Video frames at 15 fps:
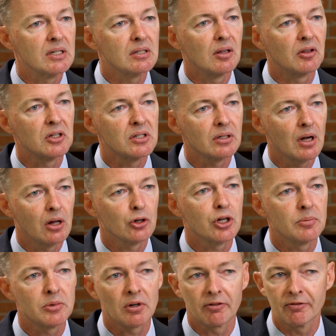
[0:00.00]
is that the
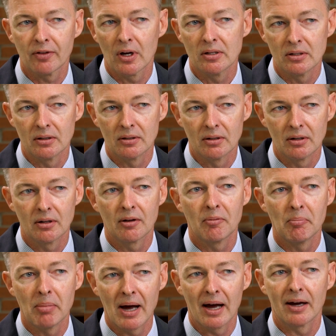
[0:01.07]
scholarships are funded
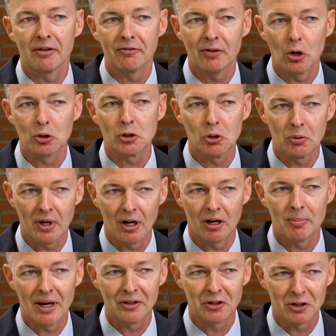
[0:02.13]
by folks who care
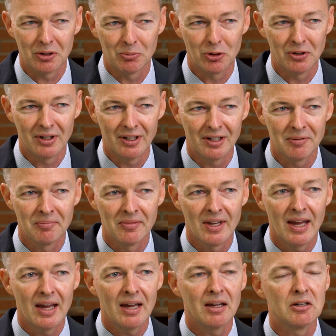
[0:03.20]
about the community.
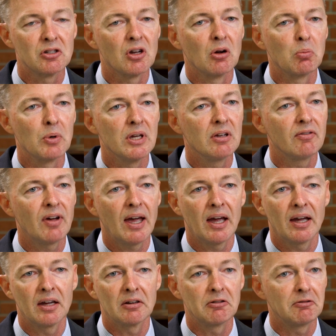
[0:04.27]
And so we have
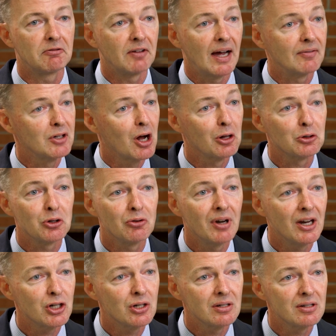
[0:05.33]
had $5
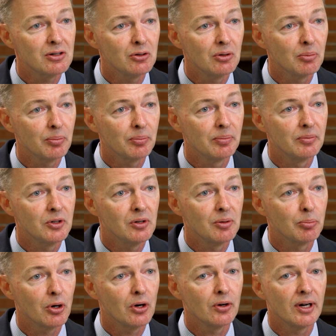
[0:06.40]
donations to the
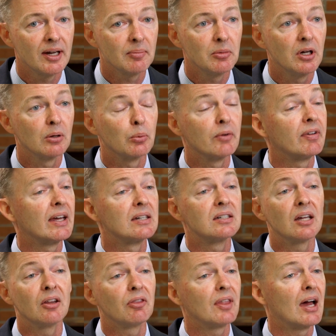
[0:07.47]
program. We've had
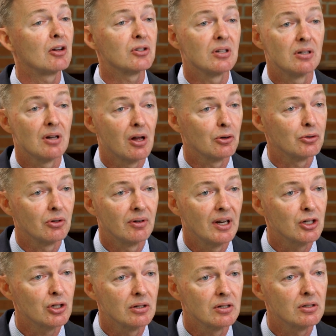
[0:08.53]
$10,000
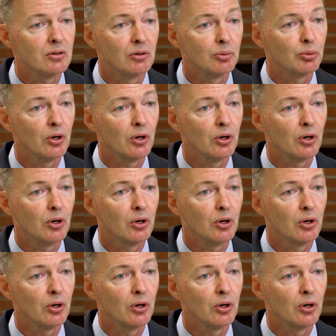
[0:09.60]
donations to the